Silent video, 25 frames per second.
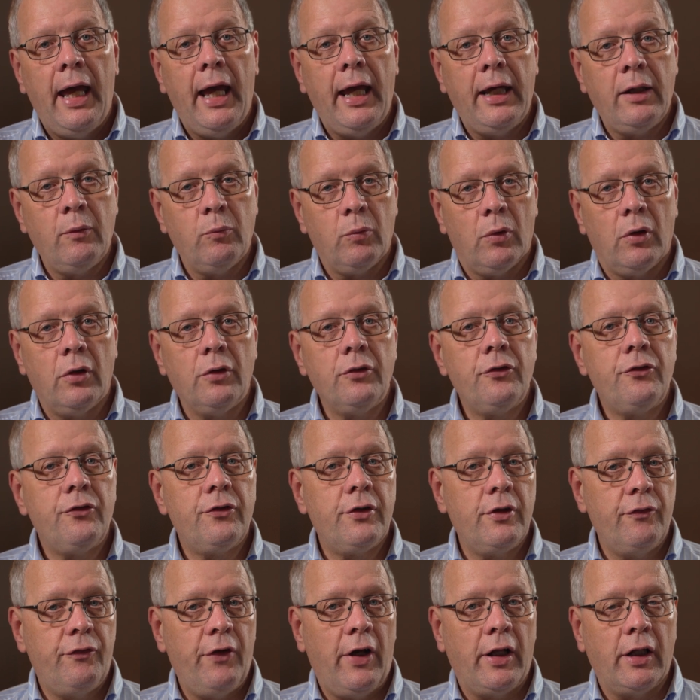It was
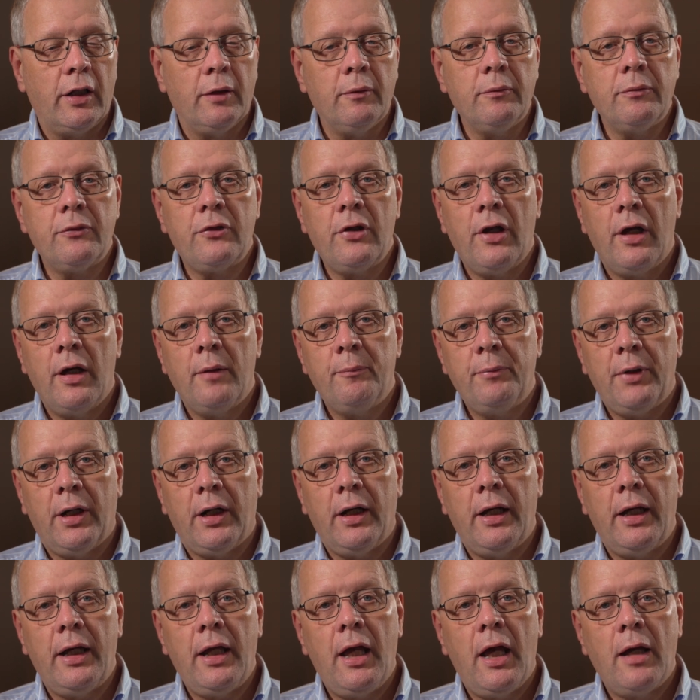developed
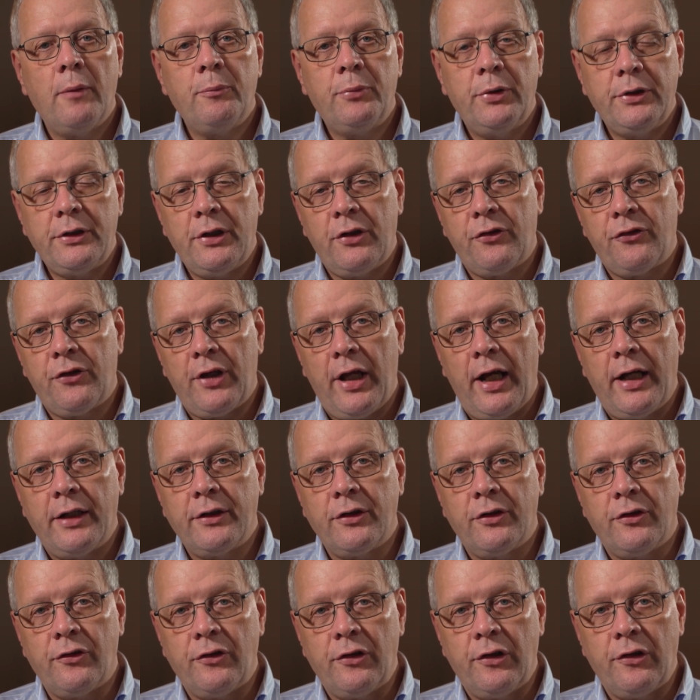by British
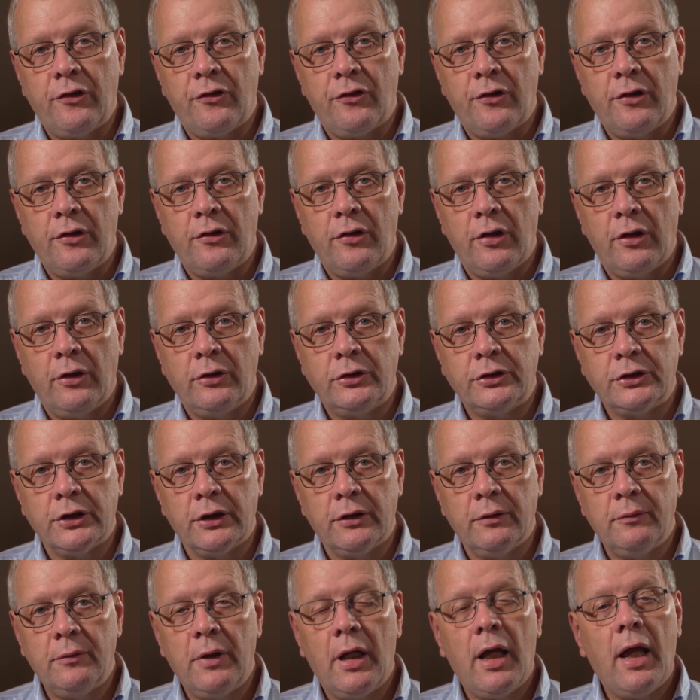Standards
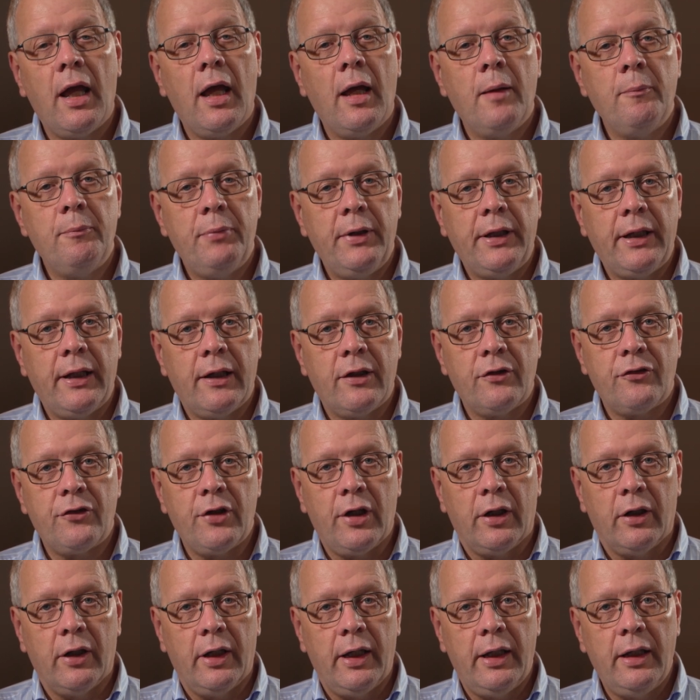Institution
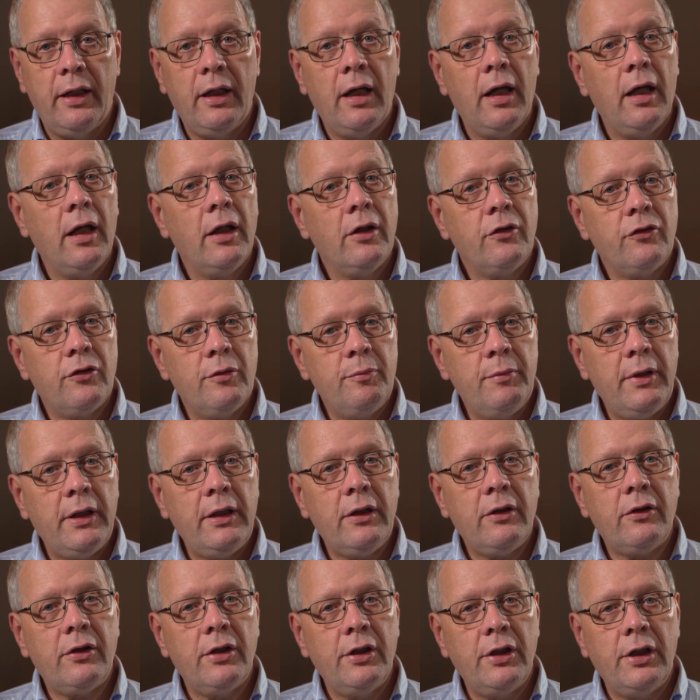BSI to
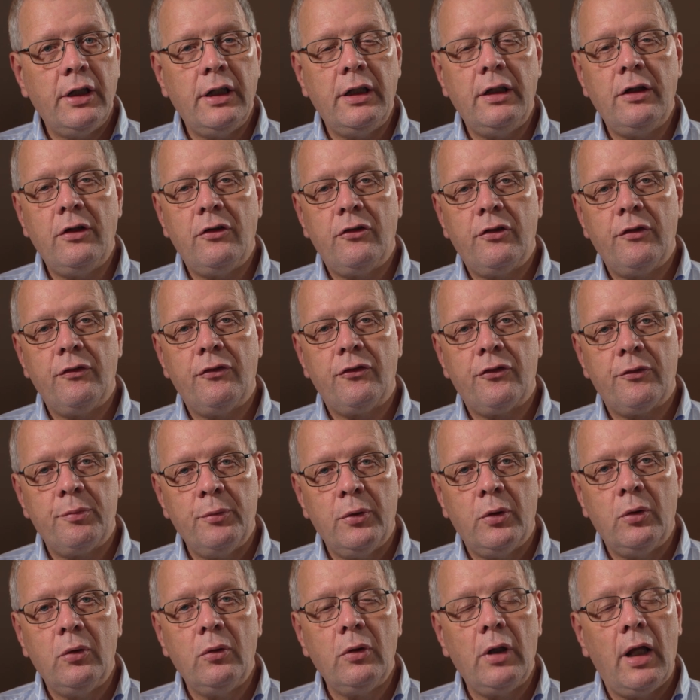meet the needs of
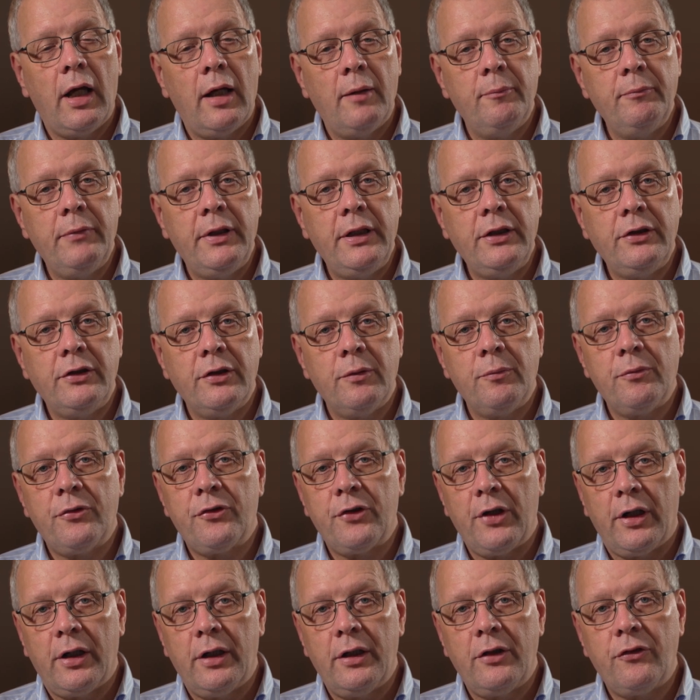small and medium
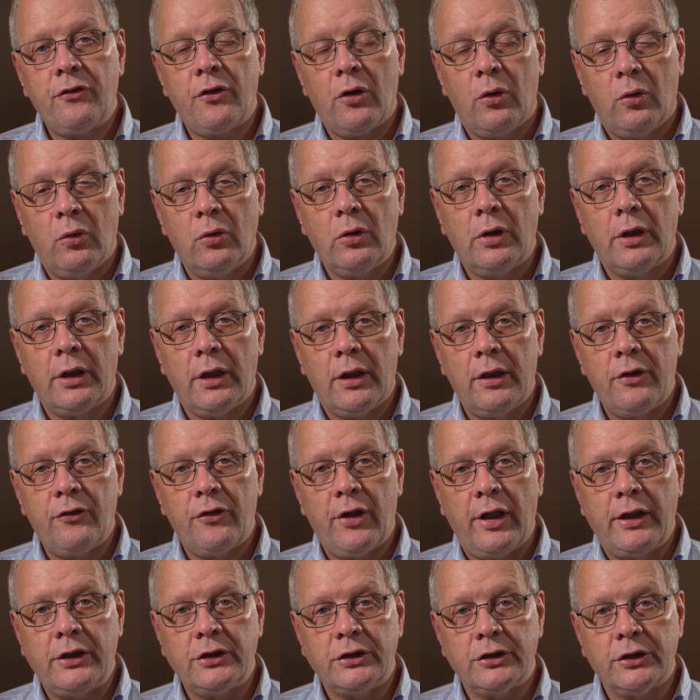sized
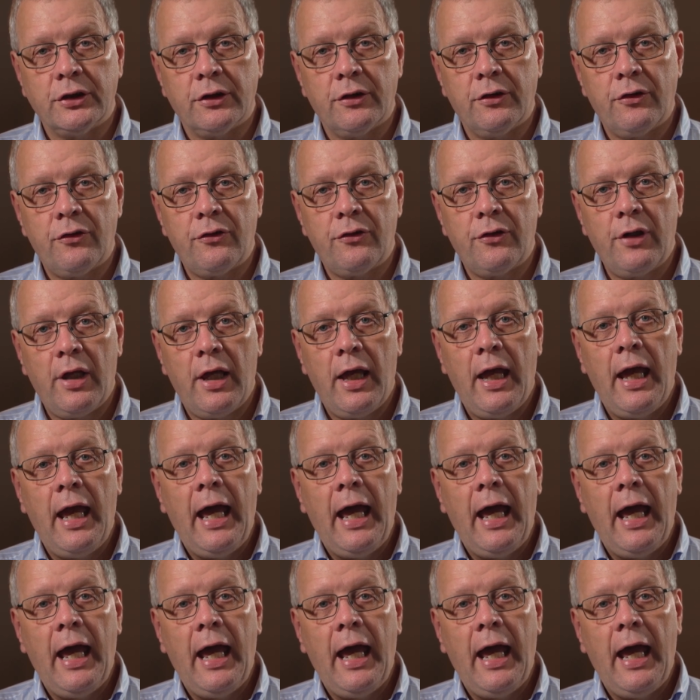organisations